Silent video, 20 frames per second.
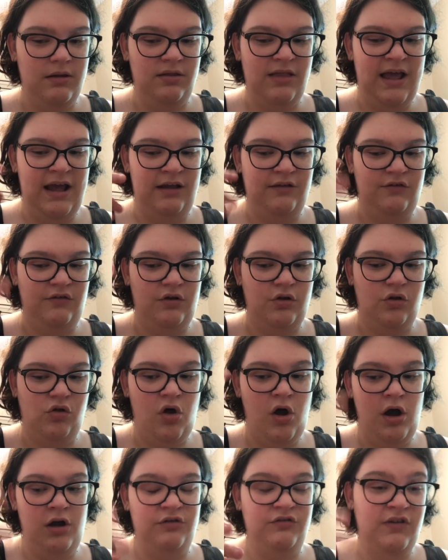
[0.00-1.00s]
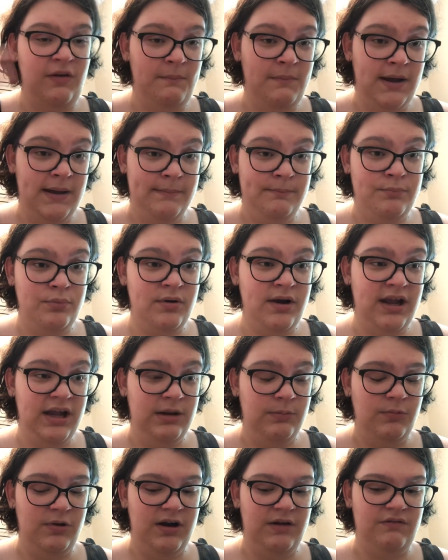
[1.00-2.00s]
has clogged up my
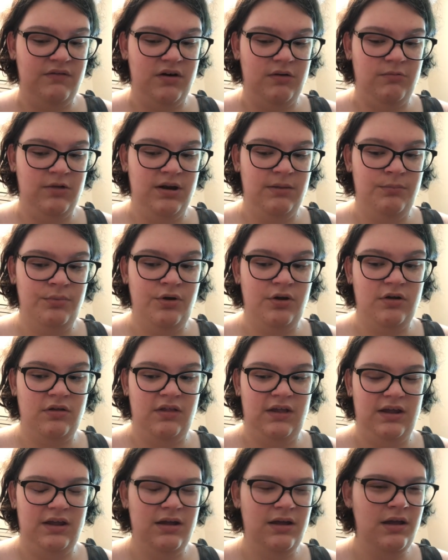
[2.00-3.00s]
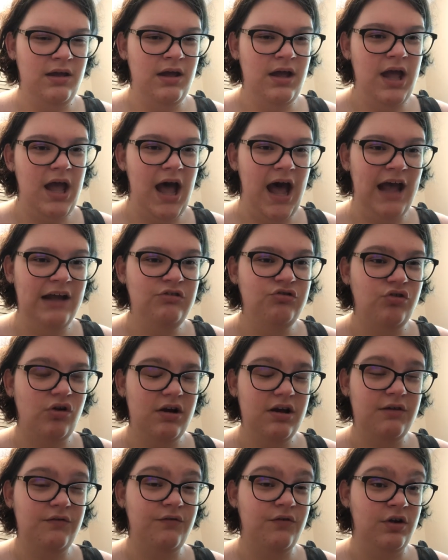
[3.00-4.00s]
brain whenever I read a book. Like, I
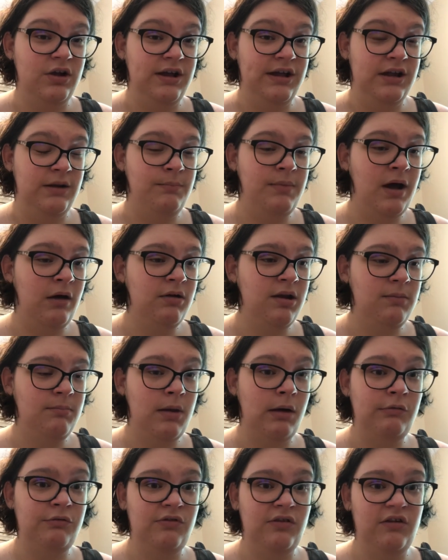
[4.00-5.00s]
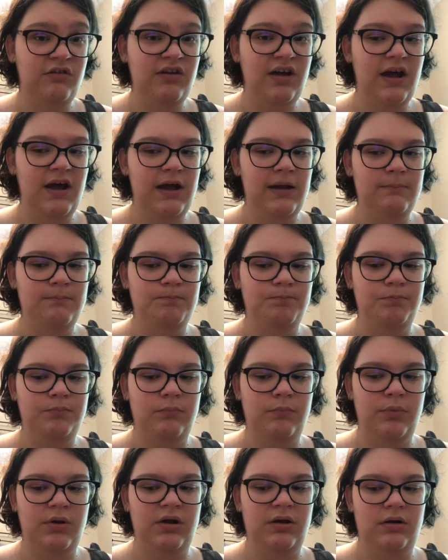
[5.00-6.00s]
try to forget about it most of the time,
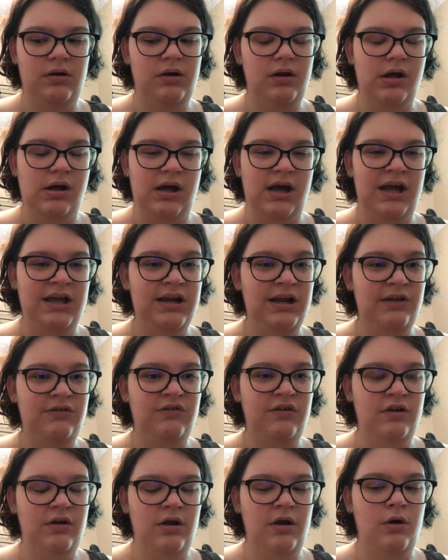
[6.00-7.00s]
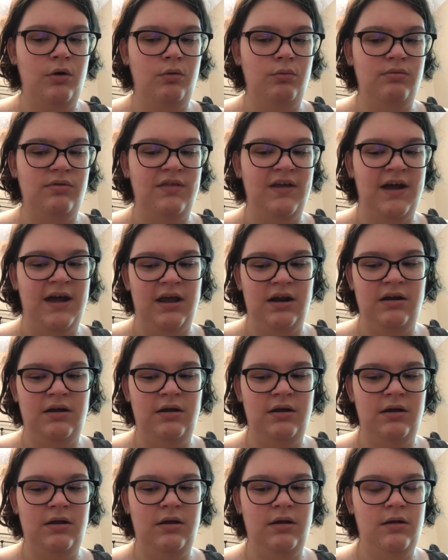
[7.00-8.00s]
but I need to know that
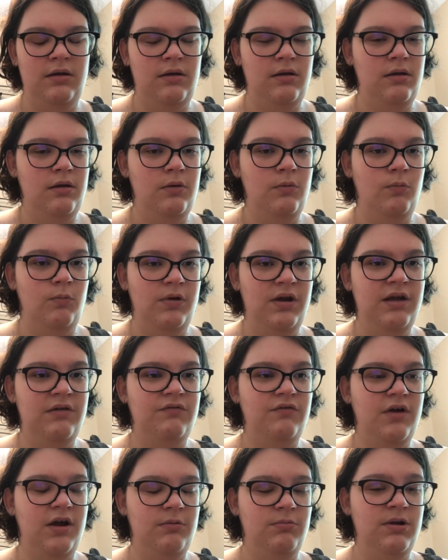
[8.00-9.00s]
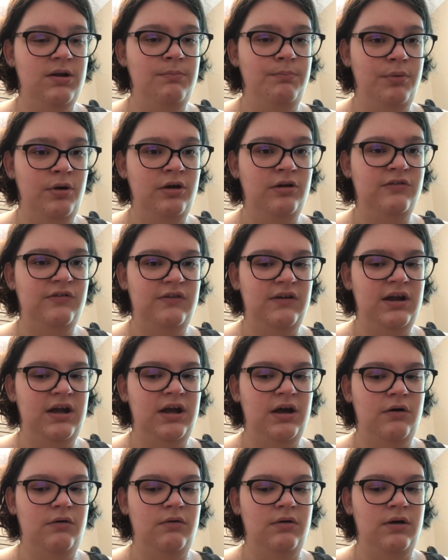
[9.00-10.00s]
whenever I read books
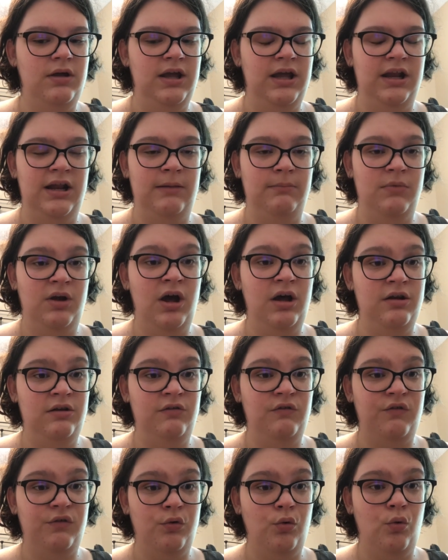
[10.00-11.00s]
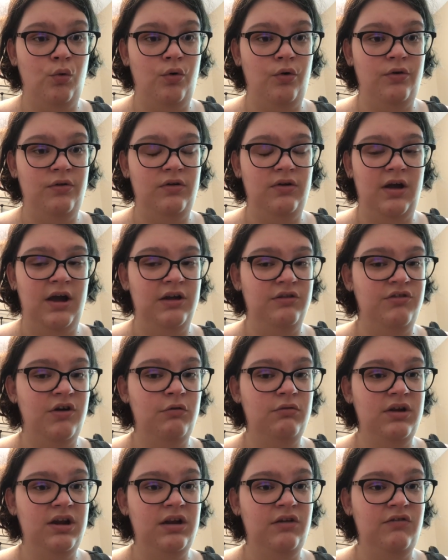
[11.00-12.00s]
now and I'm not in school, I
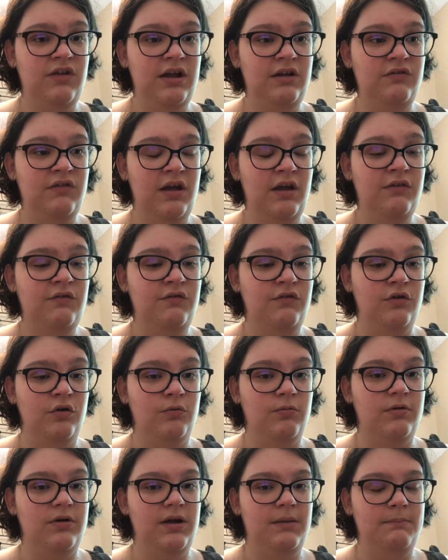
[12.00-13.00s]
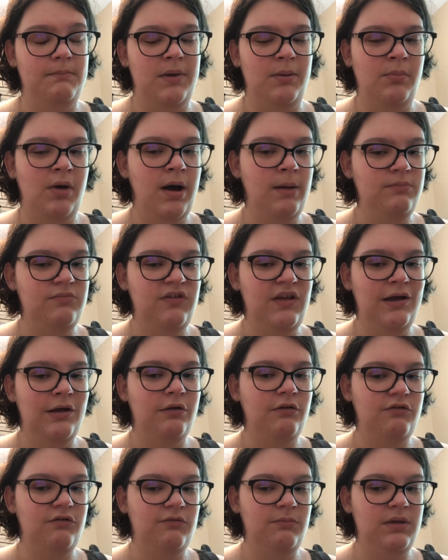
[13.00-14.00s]
don't need to take tests over it. My mom
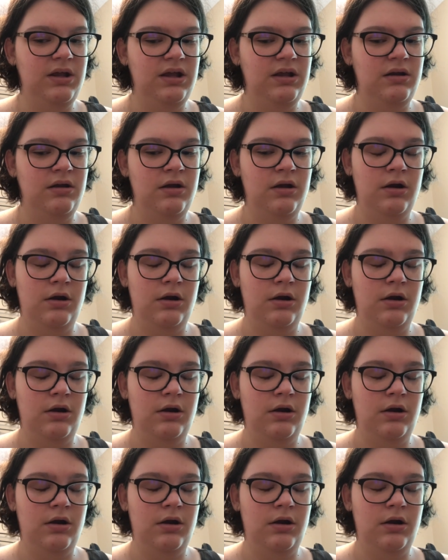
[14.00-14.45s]
tells me,